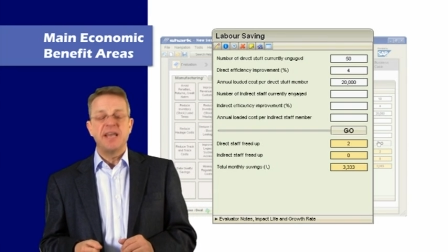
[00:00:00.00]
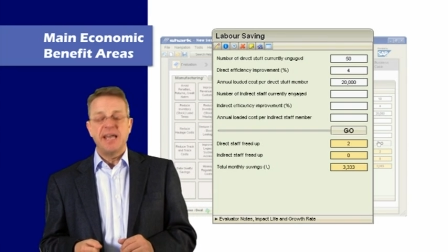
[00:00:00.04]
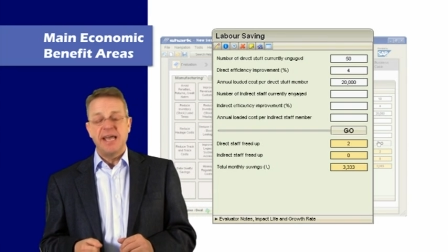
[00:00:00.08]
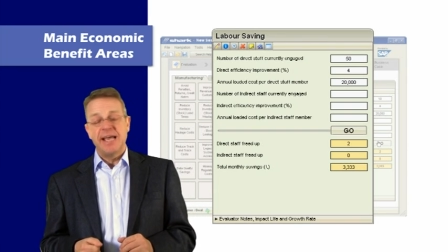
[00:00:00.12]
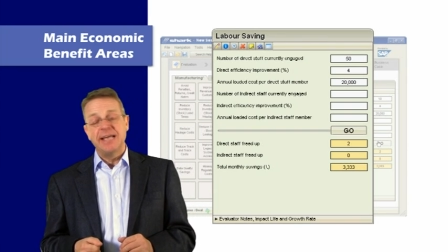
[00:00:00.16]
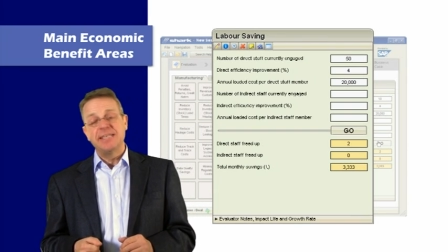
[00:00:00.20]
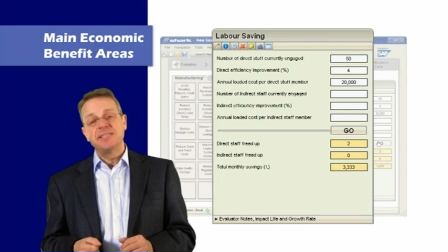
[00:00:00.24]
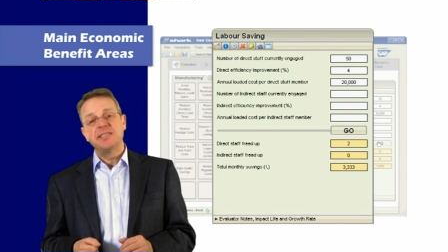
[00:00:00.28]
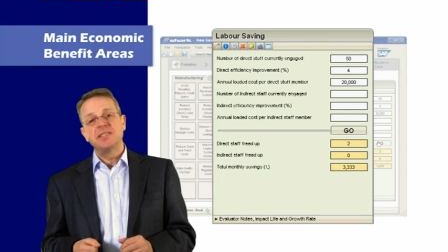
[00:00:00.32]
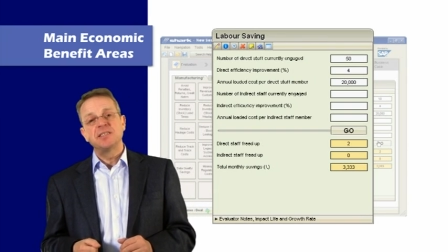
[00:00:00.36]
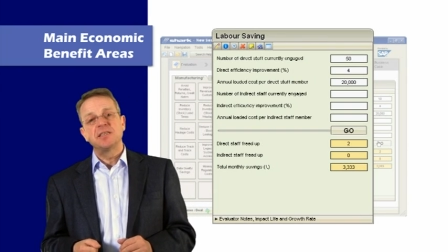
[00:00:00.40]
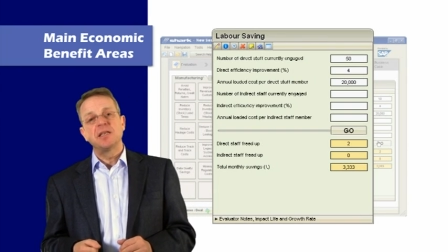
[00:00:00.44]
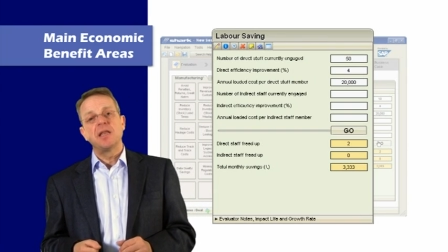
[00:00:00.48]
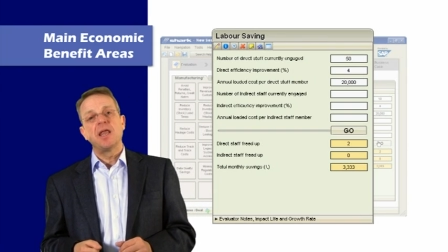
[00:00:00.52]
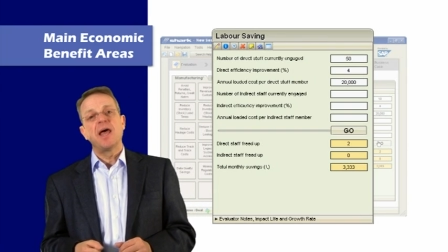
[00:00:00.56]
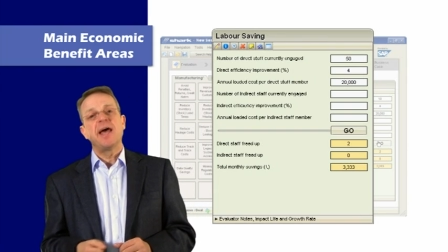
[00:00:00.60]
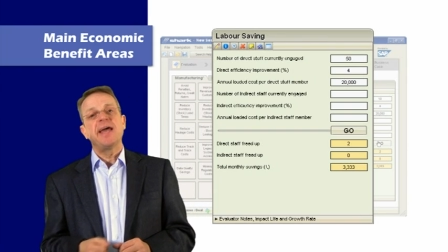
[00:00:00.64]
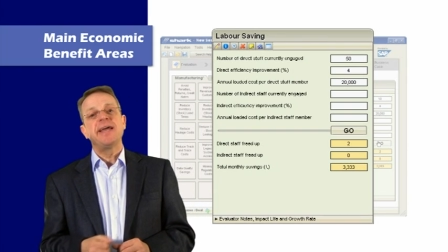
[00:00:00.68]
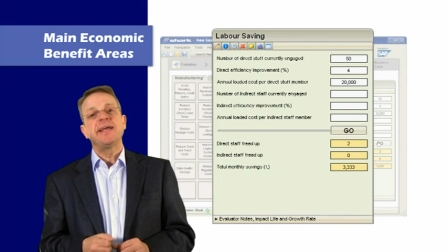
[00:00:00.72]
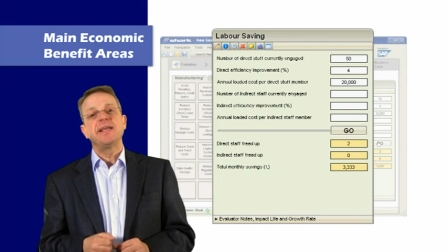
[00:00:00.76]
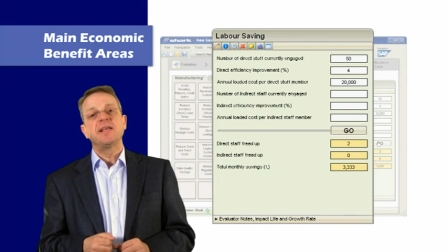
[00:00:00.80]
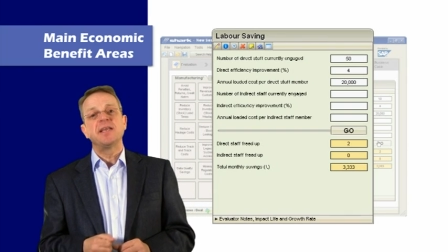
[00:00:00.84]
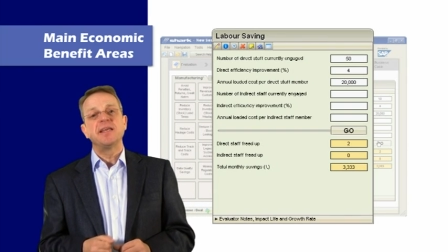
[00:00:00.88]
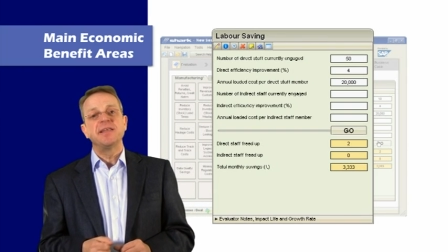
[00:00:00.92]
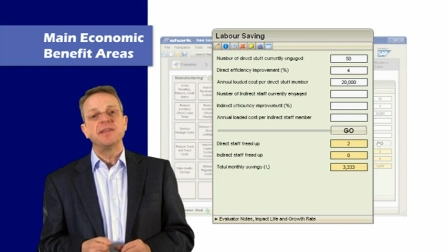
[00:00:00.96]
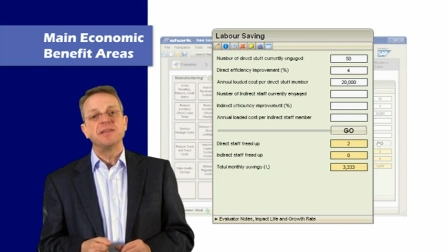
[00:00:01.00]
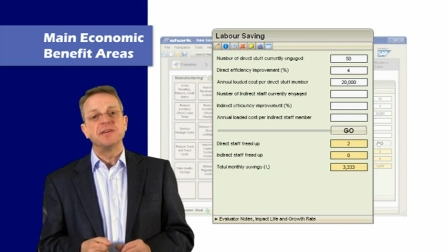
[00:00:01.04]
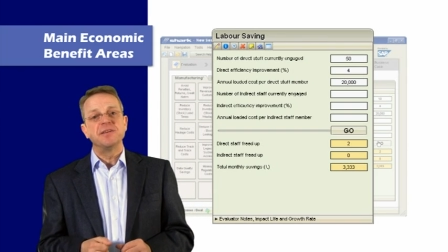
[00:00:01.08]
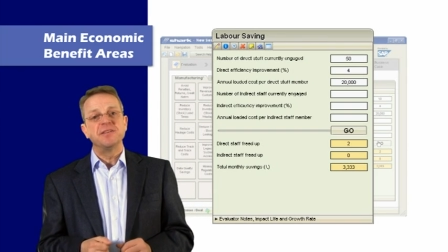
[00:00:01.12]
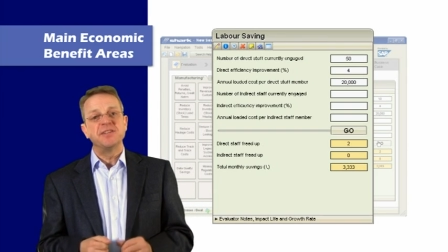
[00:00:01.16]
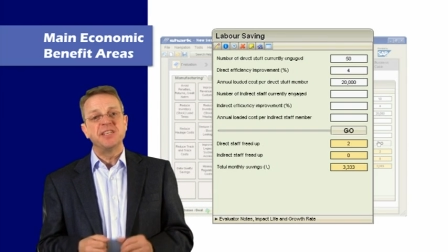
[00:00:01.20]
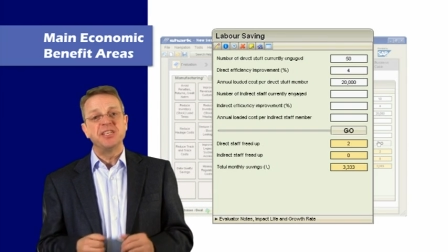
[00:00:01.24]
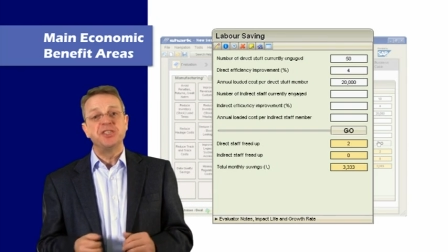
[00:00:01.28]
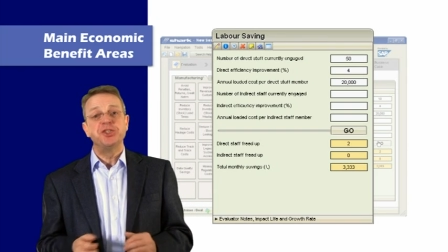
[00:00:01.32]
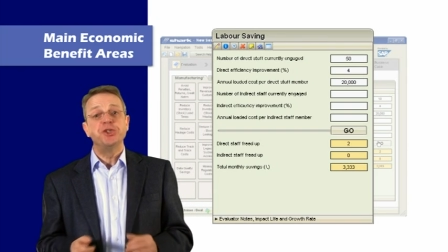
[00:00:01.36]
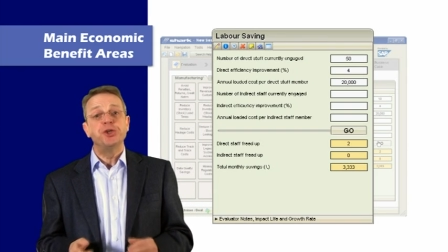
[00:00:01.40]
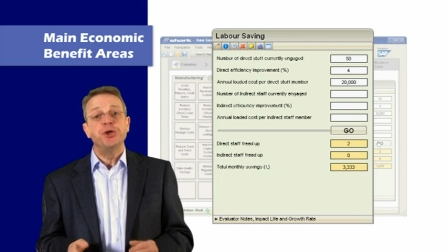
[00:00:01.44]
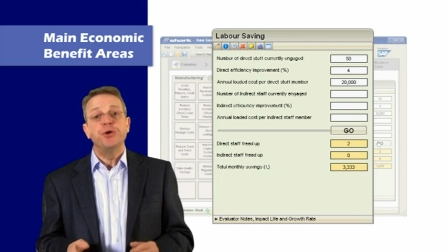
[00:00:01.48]
it is likely that
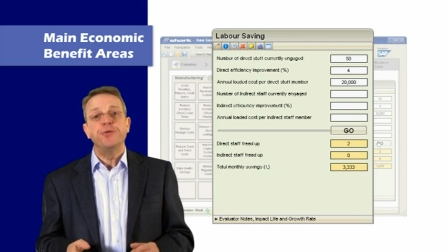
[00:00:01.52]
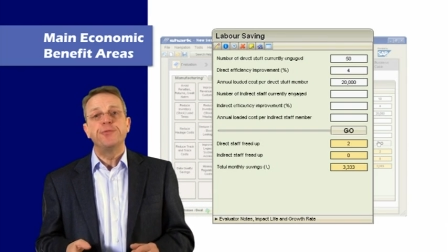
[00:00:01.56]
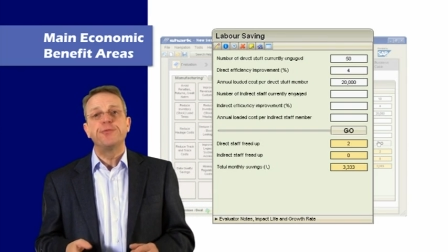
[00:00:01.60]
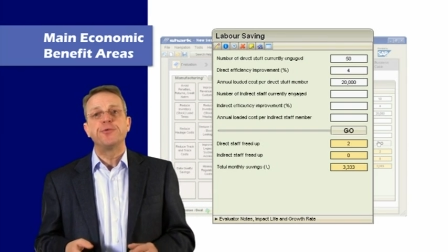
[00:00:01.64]
this new